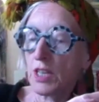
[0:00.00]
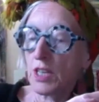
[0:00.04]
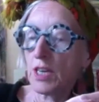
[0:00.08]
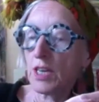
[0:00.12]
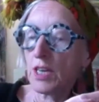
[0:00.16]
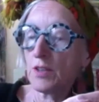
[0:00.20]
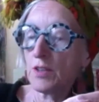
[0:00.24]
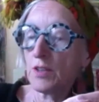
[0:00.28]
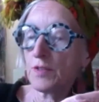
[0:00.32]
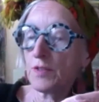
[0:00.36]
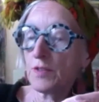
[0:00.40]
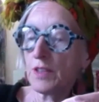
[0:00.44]

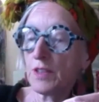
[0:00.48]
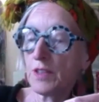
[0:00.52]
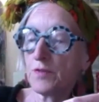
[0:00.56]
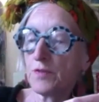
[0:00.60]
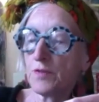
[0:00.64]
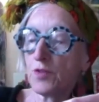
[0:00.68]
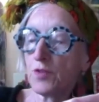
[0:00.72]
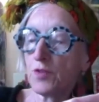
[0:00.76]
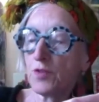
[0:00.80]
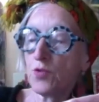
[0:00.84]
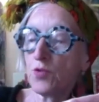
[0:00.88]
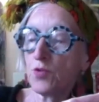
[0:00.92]

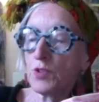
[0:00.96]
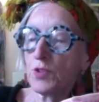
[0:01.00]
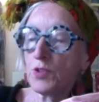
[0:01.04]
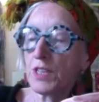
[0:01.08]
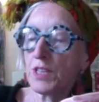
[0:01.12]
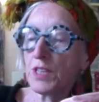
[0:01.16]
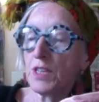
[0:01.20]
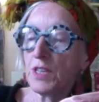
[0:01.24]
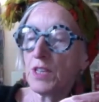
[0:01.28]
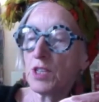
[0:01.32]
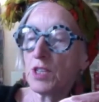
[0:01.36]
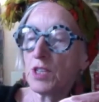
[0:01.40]
carefully
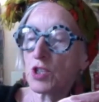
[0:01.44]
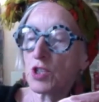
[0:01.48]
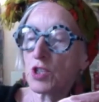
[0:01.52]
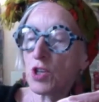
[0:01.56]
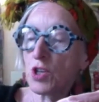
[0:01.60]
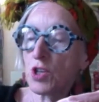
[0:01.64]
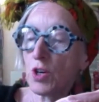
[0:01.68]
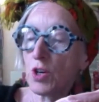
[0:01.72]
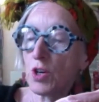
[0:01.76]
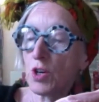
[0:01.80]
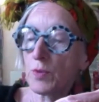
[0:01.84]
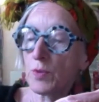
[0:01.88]
fold in the
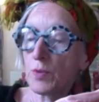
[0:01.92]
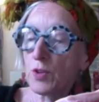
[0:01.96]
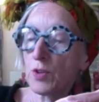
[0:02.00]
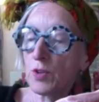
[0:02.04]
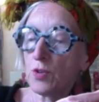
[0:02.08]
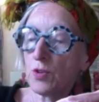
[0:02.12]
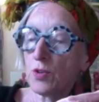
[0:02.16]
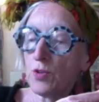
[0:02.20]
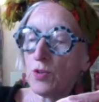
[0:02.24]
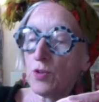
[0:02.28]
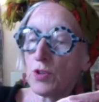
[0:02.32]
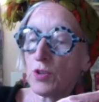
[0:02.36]
sharp
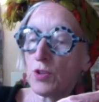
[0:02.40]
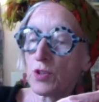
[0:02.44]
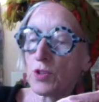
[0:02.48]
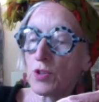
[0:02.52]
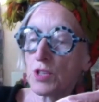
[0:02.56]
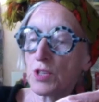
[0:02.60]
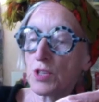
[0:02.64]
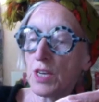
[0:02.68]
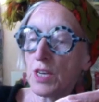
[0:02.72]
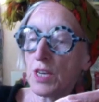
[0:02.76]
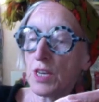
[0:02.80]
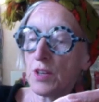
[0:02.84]

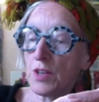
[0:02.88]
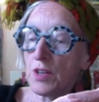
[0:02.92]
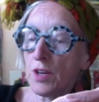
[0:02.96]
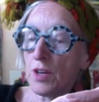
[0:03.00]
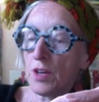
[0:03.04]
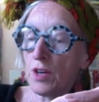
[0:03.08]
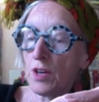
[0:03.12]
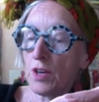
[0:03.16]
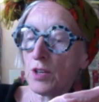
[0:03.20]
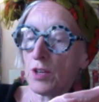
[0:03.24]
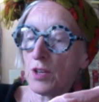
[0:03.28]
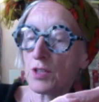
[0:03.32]
corners. They're the
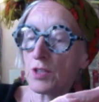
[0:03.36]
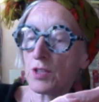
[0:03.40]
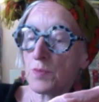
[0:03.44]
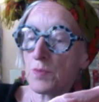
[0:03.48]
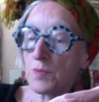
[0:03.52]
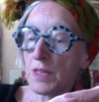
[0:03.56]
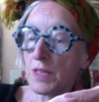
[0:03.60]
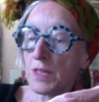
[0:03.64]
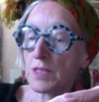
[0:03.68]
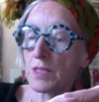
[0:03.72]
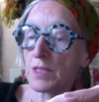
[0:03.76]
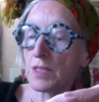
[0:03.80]

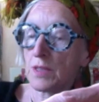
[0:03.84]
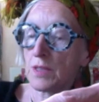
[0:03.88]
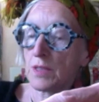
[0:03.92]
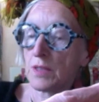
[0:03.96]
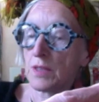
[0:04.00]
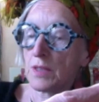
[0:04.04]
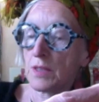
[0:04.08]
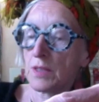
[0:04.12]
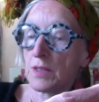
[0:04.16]
hardest bit.